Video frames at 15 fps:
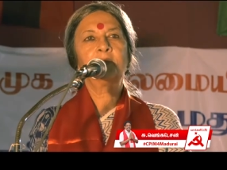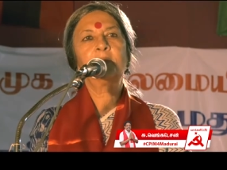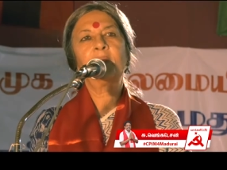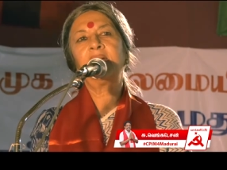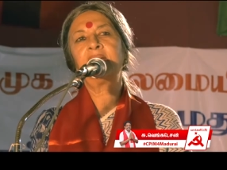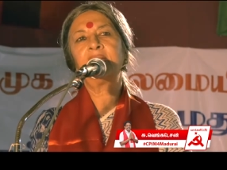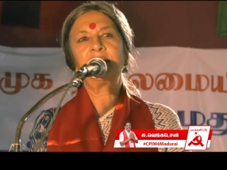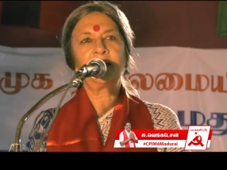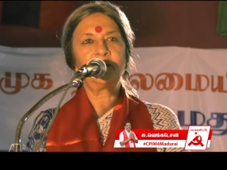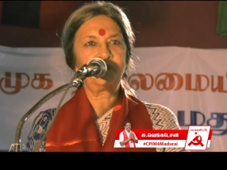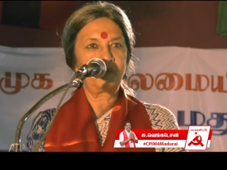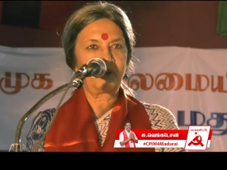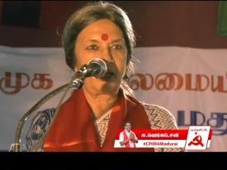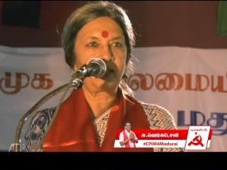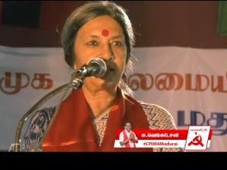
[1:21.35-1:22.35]
My dear
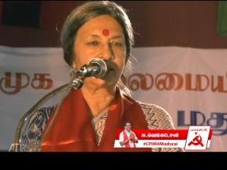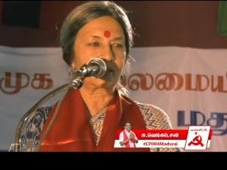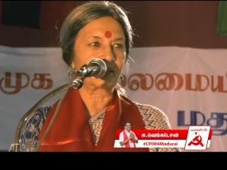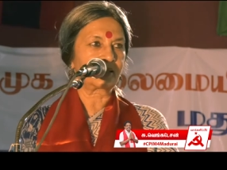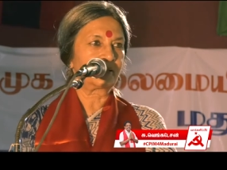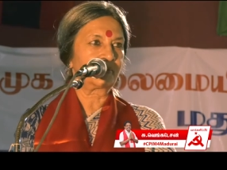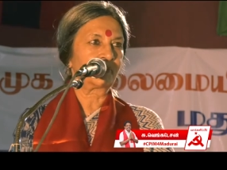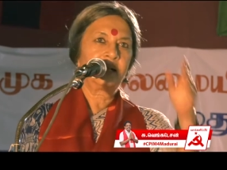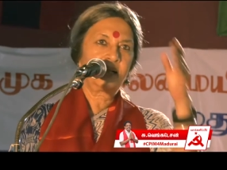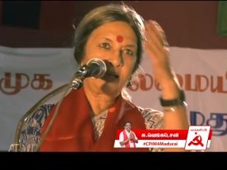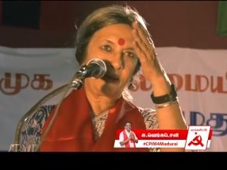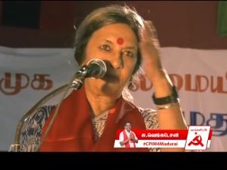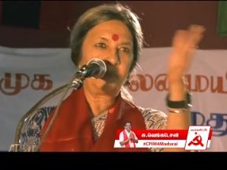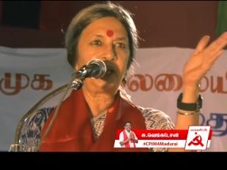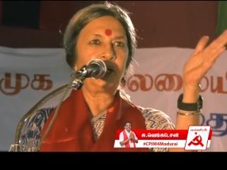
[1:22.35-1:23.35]
friends,
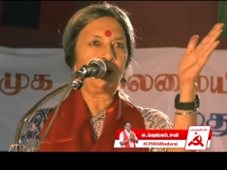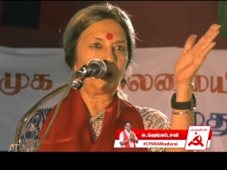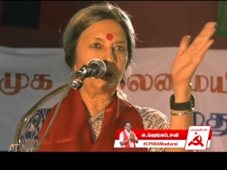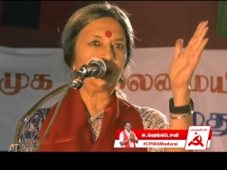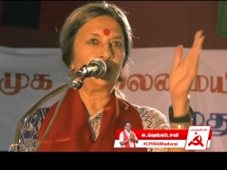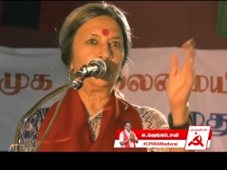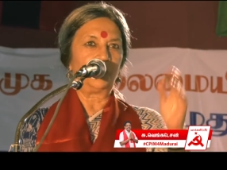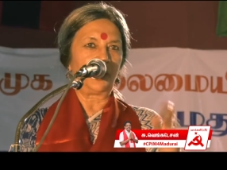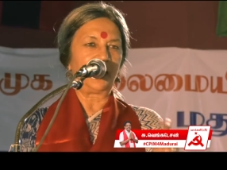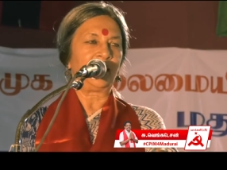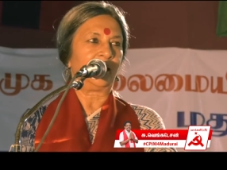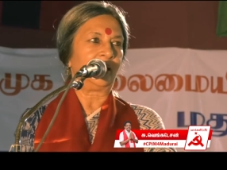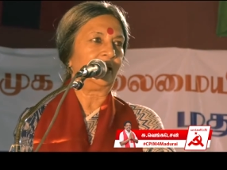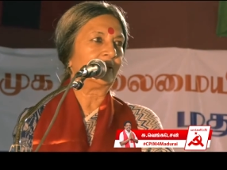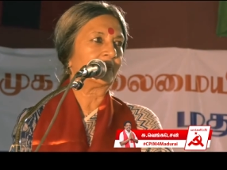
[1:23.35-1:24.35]
coming on the
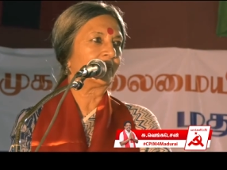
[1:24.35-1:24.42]
way,